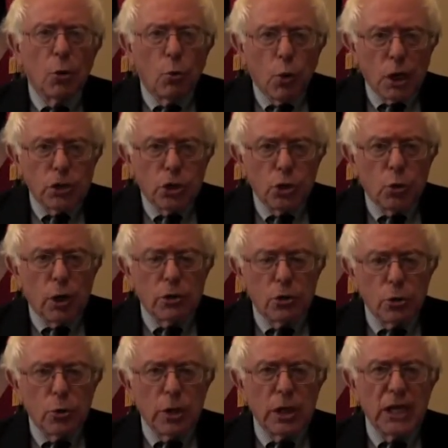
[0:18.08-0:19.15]
What you are
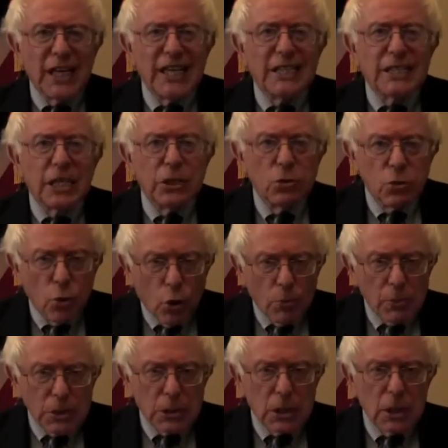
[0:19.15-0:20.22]
doing is
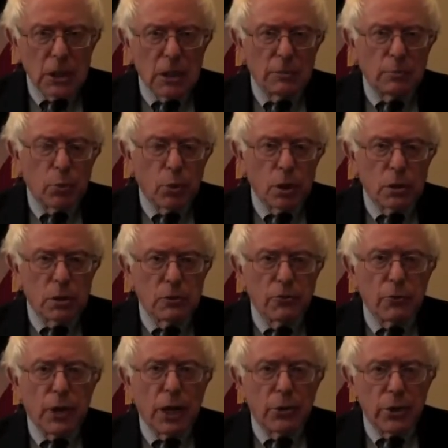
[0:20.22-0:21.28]
enormously important
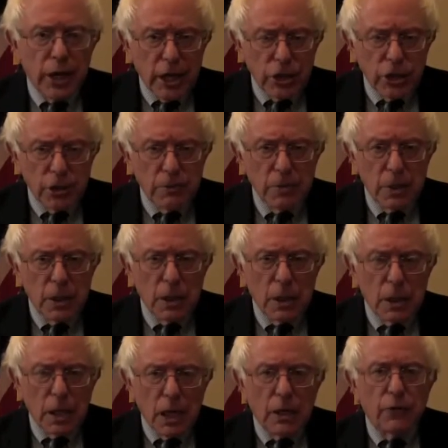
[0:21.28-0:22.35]
for our nation
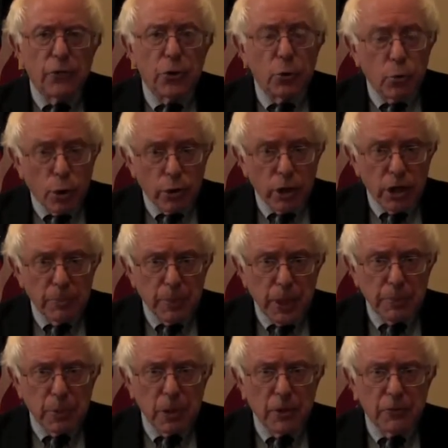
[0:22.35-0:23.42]
and for the working
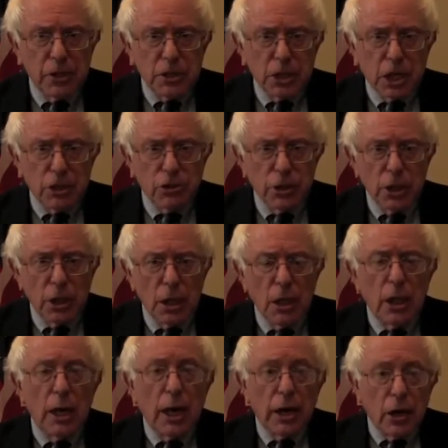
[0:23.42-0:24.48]
people of this country,
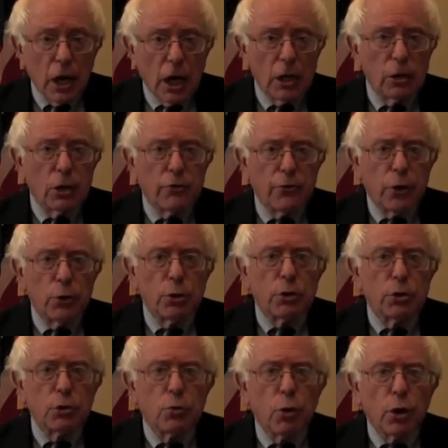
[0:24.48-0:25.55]
and I look
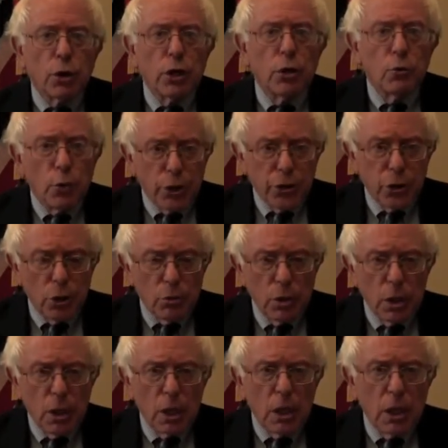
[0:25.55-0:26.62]
forward to working with you
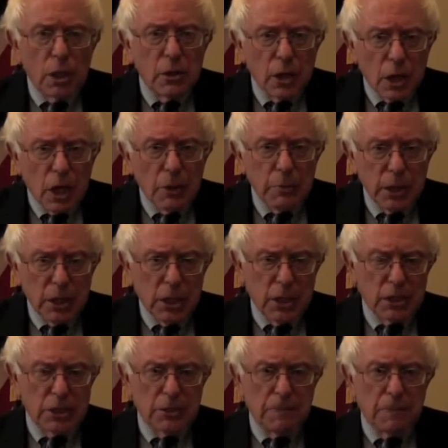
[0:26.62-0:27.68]
in the coming
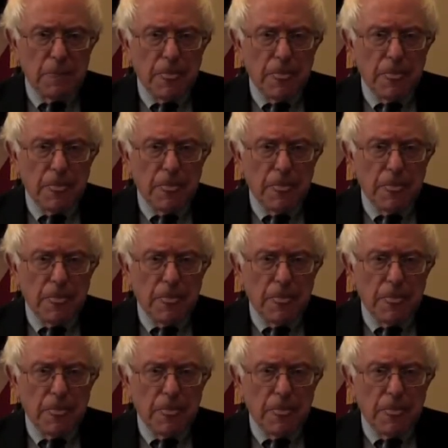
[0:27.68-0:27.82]
years.